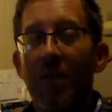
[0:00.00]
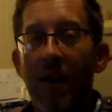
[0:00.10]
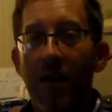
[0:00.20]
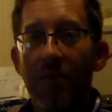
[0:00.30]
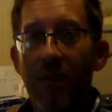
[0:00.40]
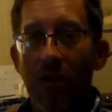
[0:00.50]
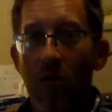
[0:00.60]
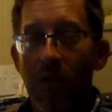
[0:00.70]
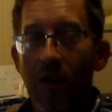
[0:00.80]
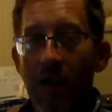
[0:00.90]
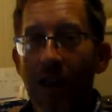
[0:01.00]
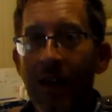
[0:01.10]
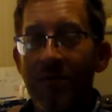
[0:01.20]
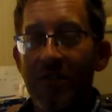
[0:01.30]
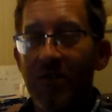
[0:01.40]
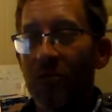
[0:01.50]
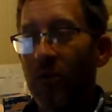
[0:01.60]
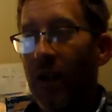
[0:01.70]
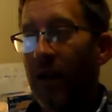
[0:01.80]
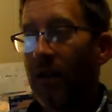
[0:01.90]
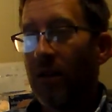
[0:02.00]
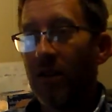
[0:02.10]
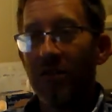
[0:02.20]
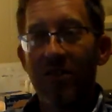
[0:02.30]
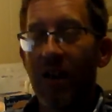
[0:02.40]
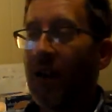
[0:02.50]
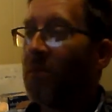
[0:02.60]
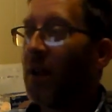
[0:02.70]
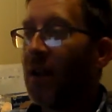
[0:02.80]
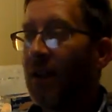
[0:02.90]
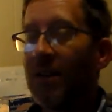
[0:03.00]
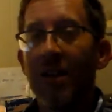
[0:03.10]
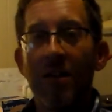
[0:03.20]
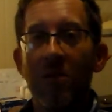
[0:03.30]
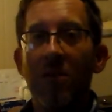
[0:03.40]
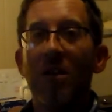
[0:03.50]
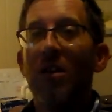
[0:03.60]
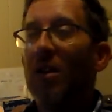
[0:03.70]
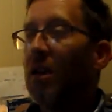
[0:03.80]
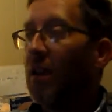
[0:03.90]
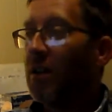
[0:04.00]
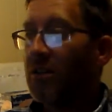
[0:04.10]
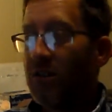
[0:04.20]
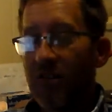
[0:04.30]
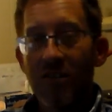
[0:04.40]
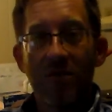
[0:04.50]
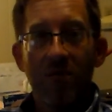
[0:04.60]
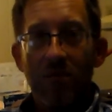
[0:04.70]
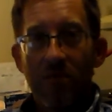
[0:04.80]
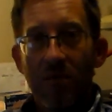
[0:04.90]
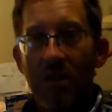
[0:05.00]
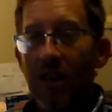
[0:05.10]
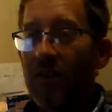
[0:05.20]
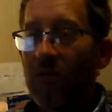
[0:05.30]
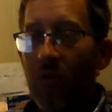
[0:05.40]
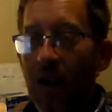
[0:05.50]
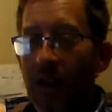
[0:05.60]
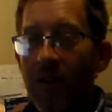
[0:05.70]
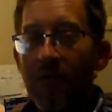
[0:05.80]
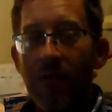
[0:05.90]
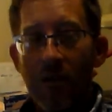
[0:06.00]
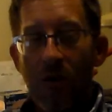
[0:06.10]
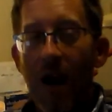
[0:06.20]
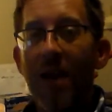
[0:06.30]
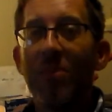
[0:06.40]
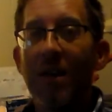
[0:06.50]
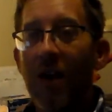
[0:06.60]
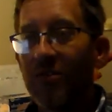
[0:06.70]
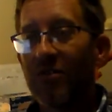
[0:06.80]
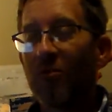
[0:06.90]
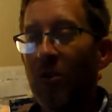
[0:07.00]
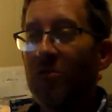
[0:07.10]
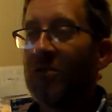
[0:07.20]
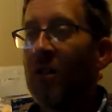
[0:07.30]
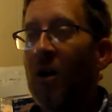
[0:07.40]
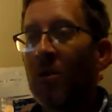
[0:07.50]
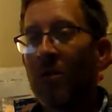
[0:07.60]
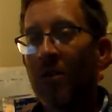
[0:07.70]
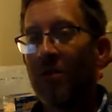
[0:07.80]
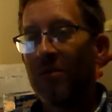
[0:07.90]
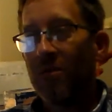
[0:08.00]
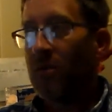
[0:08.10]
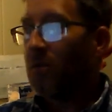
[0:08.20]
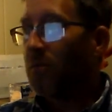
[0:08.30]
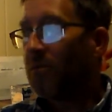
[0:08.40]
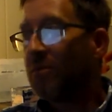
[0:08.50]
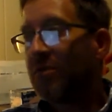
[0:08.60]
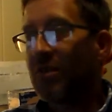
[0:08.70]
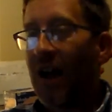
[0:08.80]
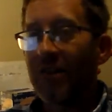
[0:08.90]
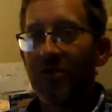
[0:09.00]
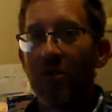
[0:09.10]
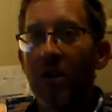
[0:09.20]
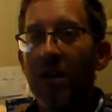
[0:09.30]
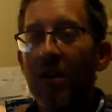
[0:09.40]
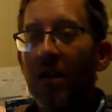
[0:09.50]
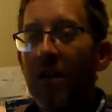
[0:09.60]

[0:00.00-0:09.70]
that the cam sensor went out in. It's the same dang deal. It ran crappy. I was just cruising along on a little side street,